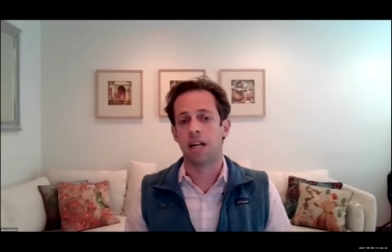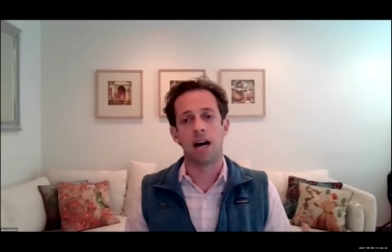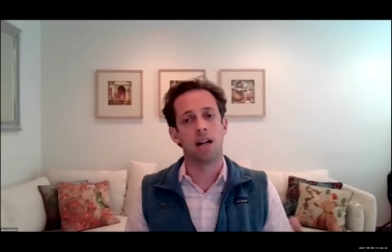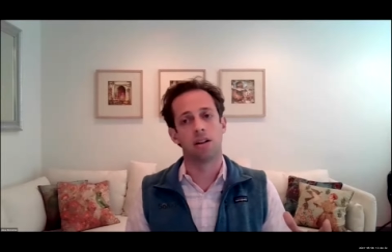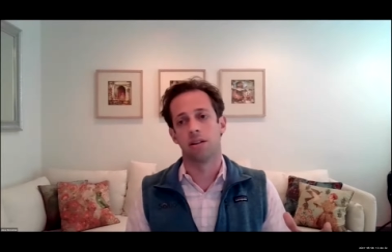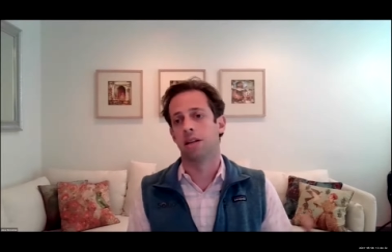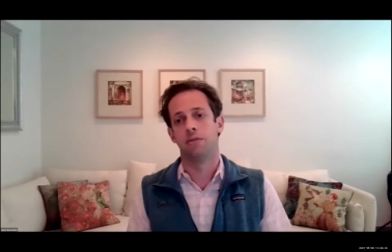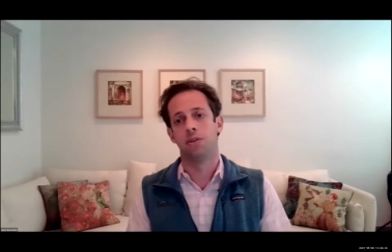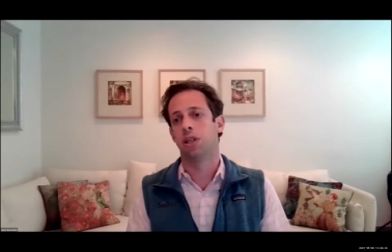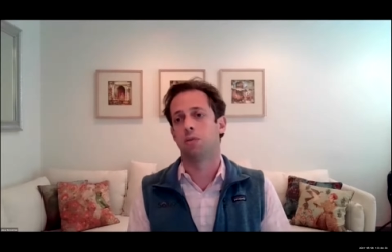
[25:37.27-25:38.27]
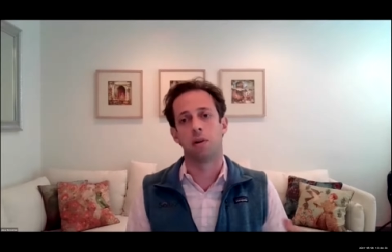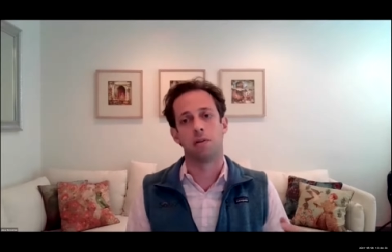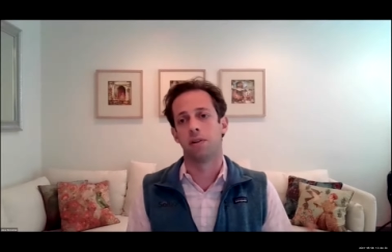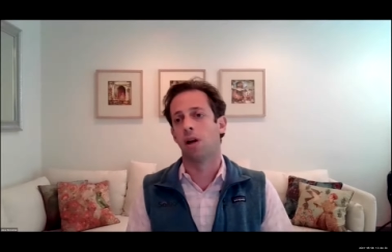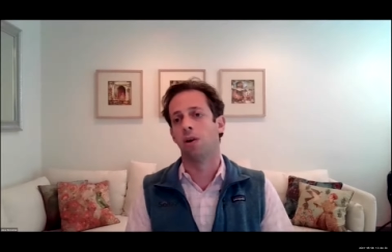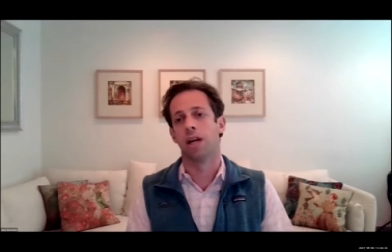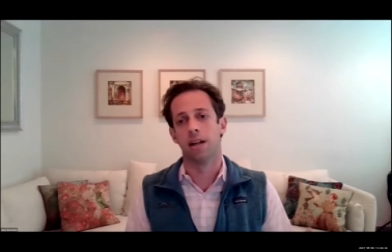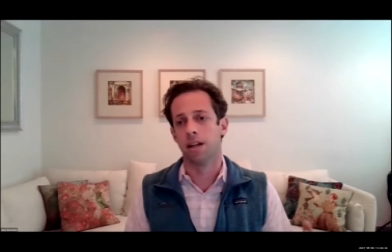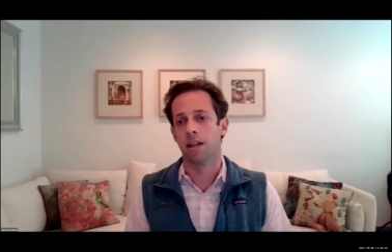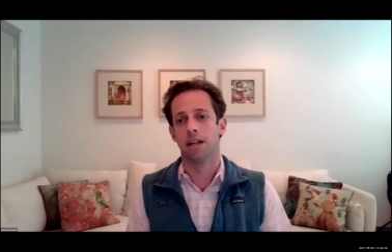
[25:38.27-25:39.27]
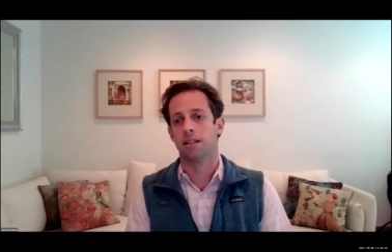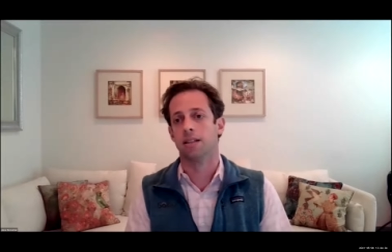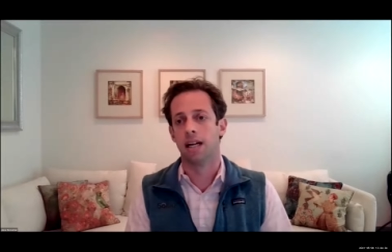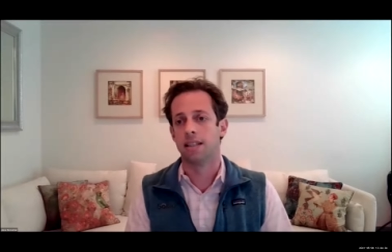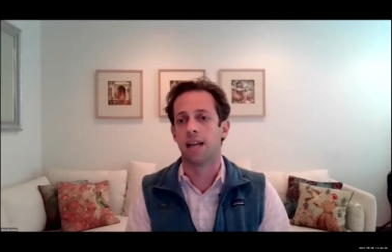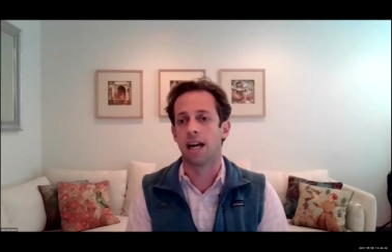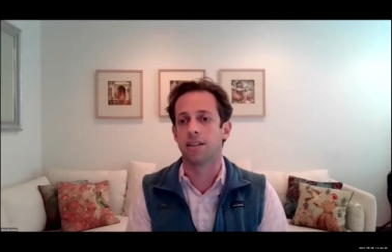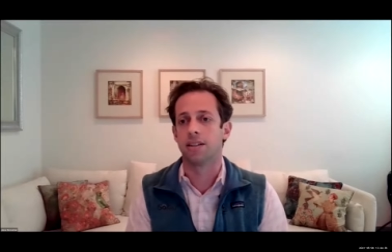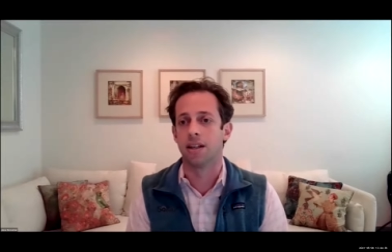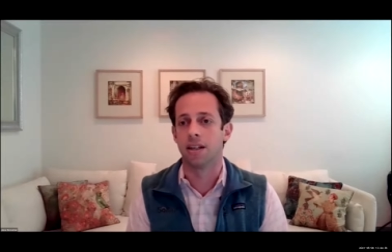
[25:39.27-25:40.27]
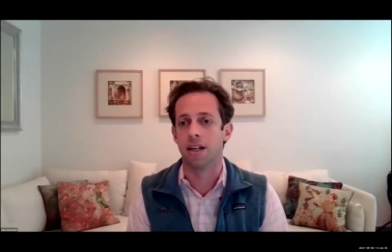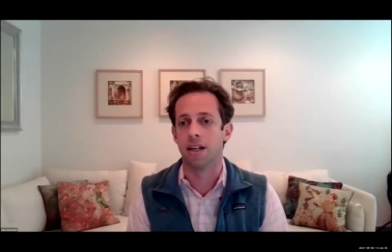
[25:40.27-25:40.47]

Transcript: Dollars have just been flowing into this sector.